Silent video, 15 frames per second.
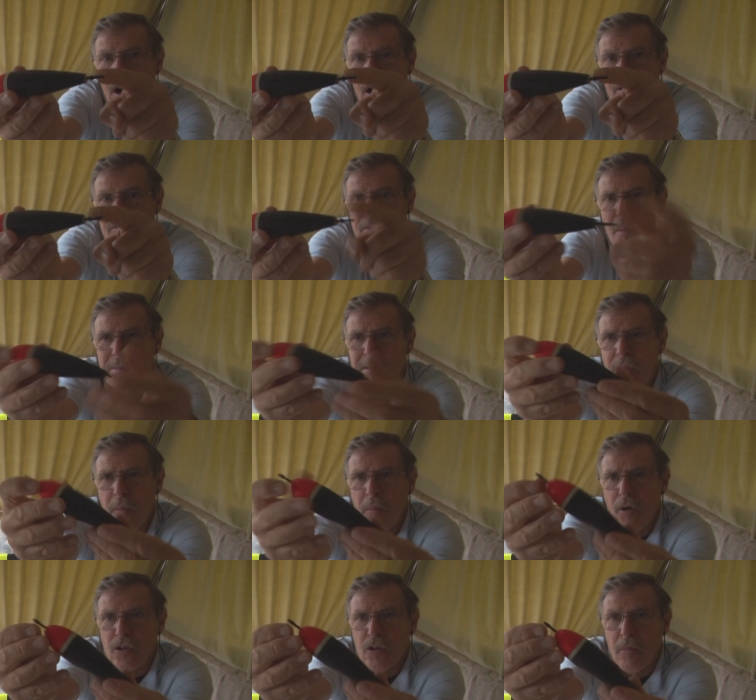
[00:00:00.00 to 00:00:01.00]
a rubber at the
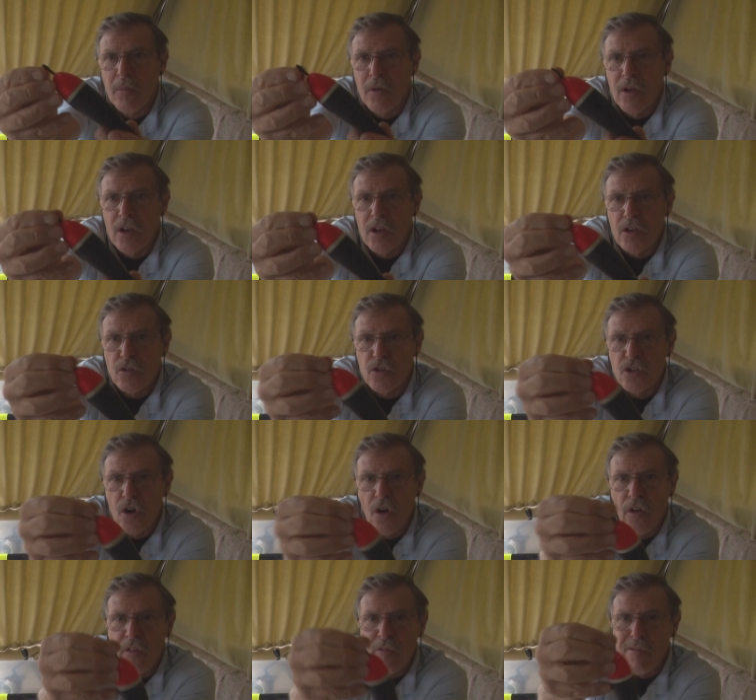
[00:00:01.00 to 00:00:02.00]
bottom. You
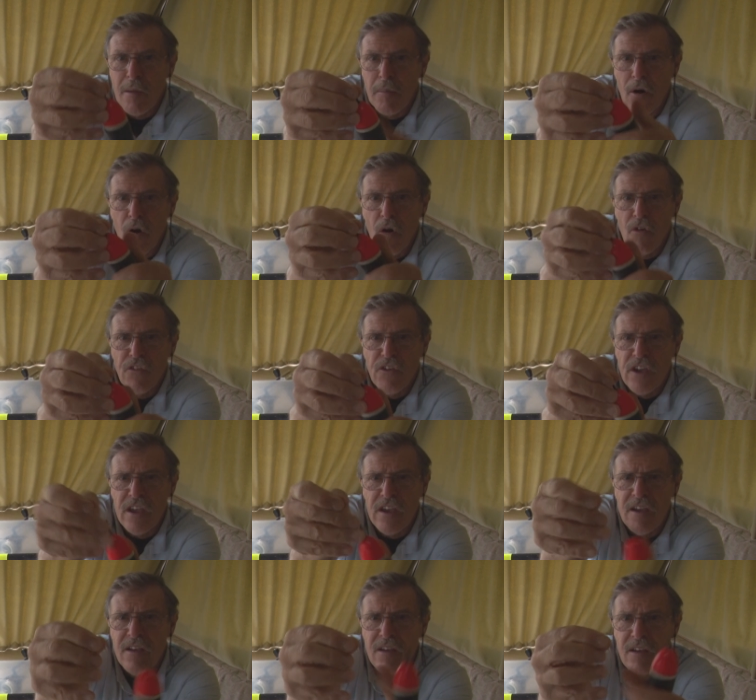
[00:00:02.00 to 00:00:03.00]
slide the rubber off
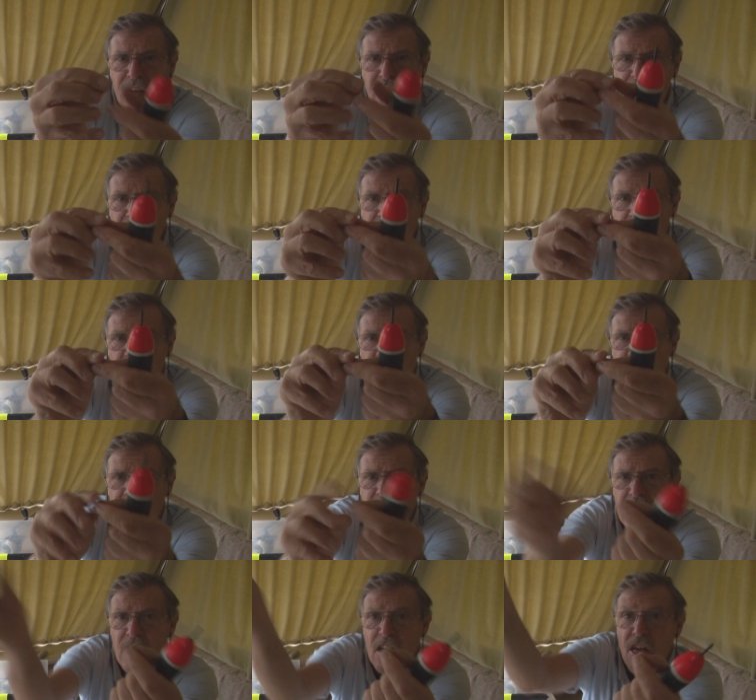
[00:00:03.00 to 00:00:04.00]
here,
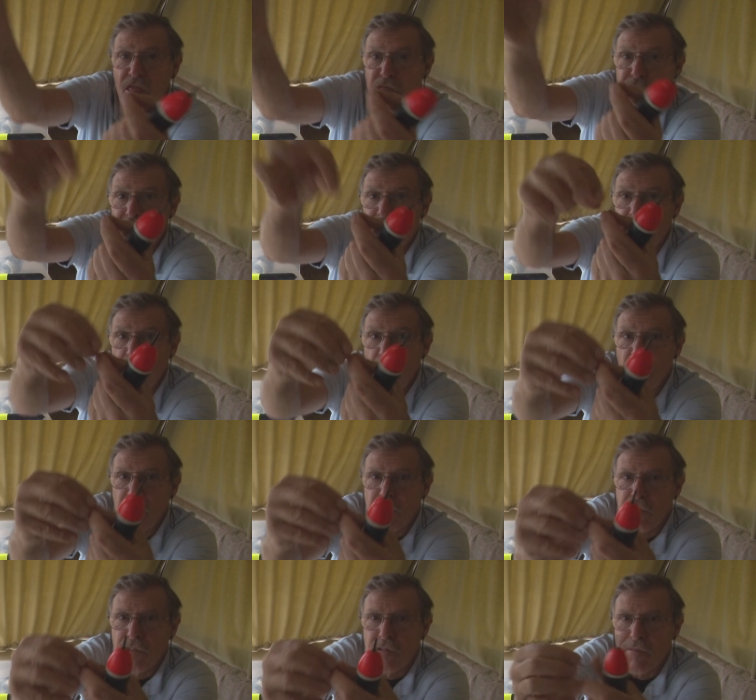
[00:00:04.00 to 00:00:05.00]
okay, thread the line
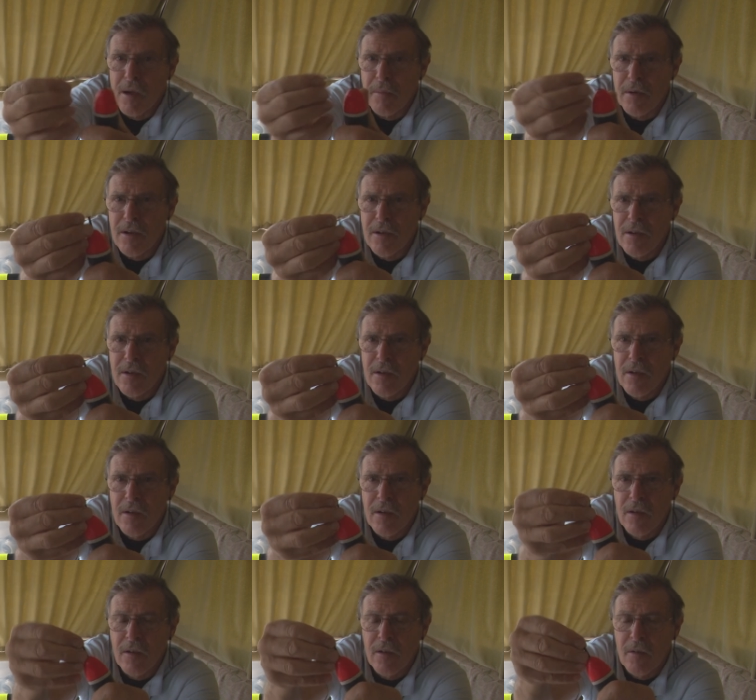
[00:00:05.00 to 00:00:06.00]
through the rubber,
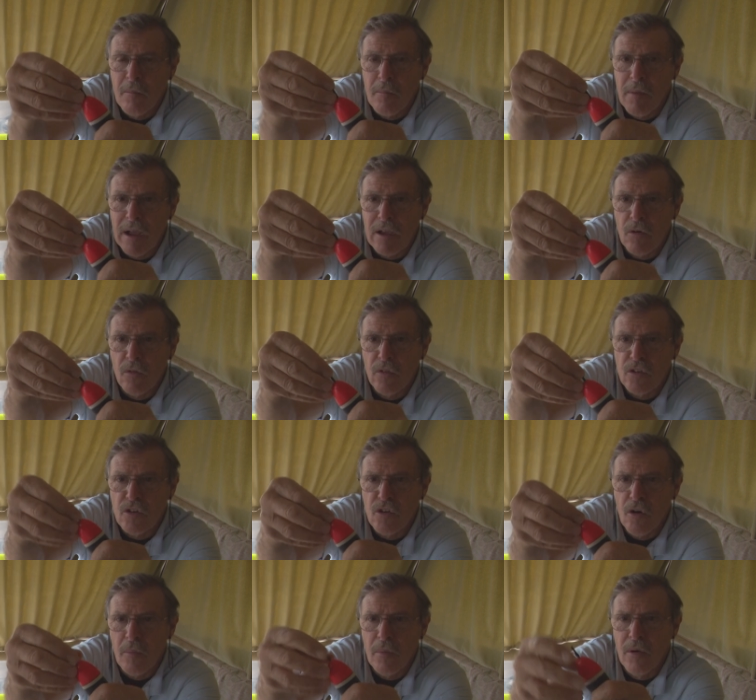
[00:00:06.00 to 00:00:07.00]
back on the
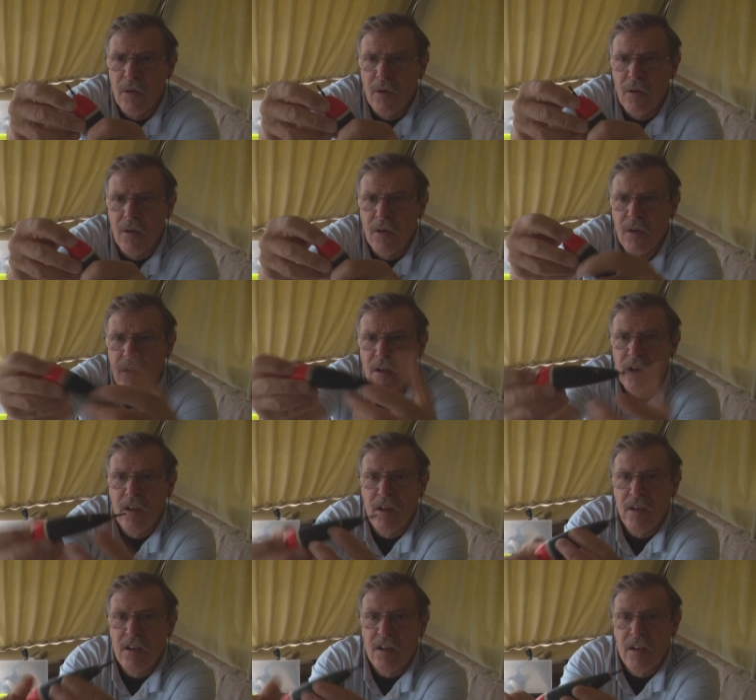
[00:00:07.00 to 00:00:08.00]
top,
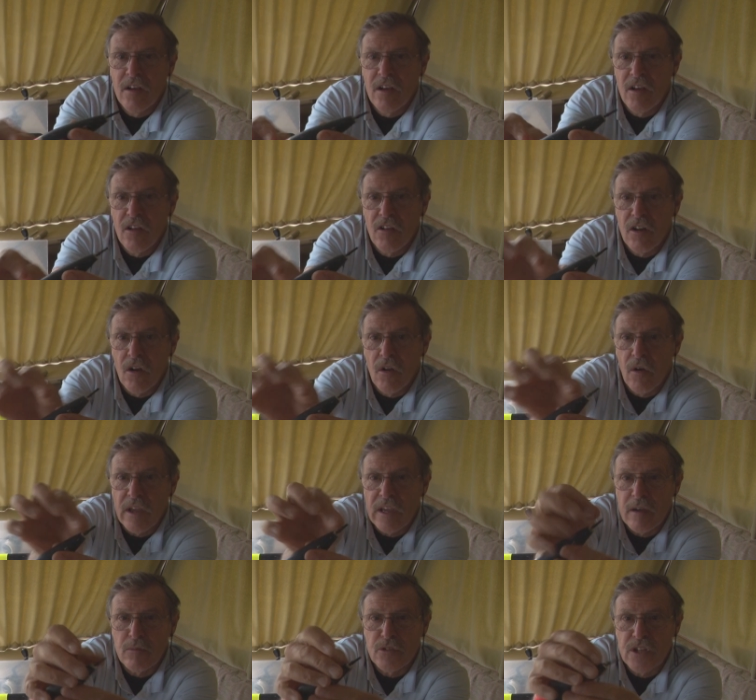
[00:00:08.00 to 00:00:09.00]
line
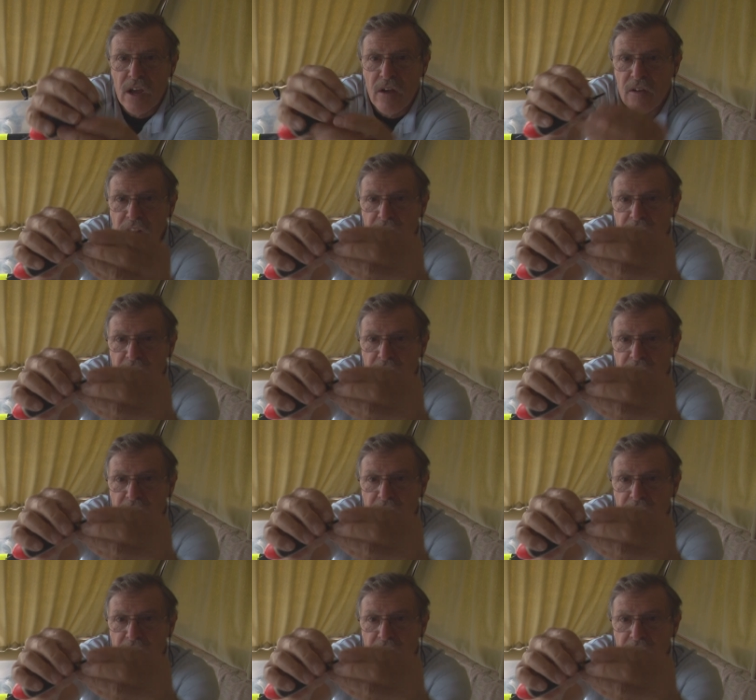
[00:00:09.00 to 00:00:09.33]
comes down